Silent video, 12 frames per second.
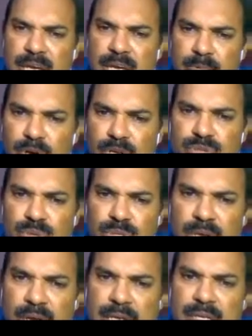I have gone
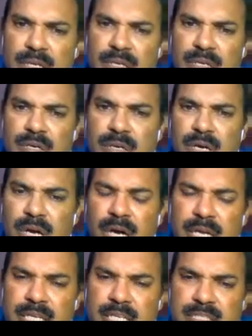through that
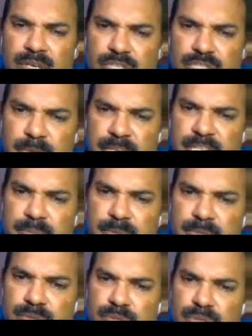uh, it is orthopedic
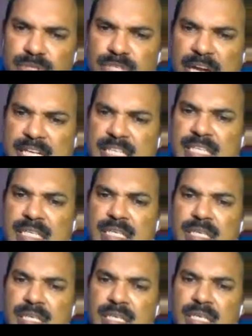review in 2019.